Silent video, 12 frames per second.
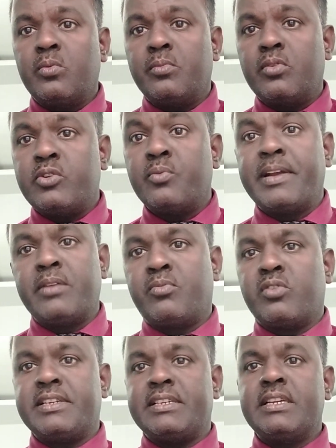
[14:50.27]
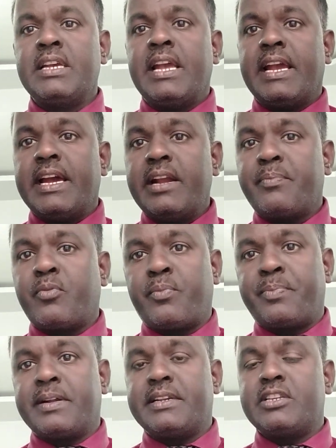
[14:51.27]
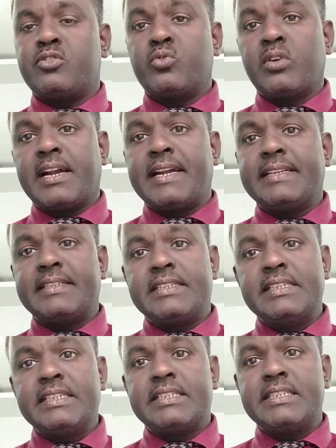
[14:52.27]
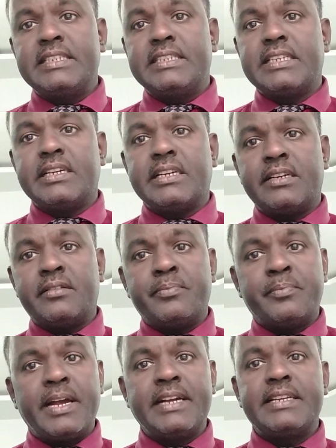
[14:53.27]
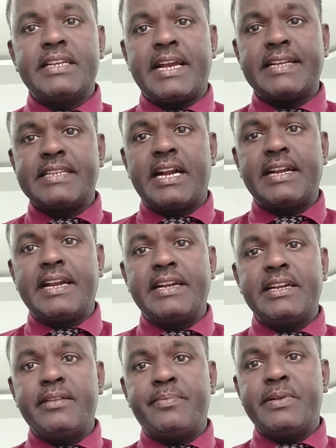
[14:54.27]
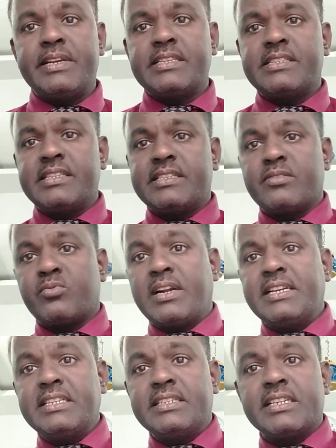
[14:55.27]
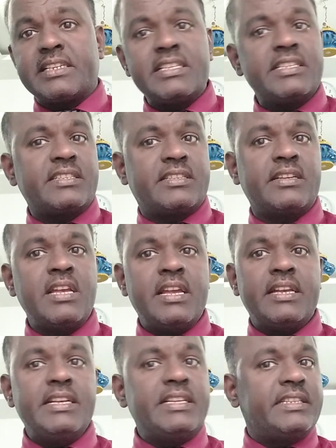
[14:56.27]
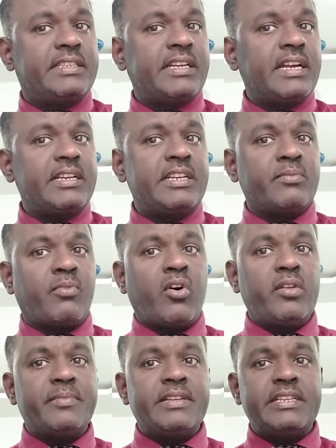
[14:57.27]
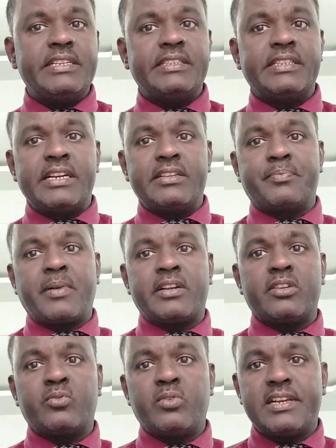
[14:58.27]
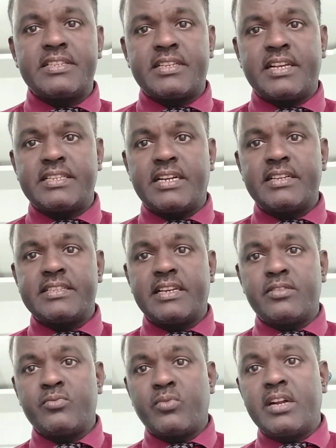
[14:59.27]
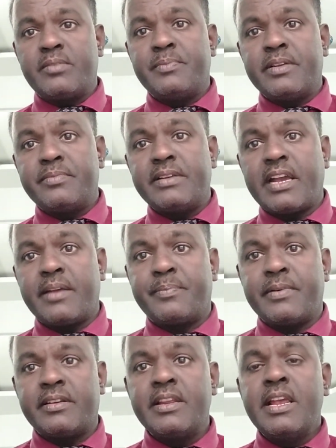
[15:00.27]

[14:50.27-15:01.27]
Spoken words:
human body and property. So guys, this is a hazard identifications. What is the risk is there involved in that particular hazards, and what may be happen,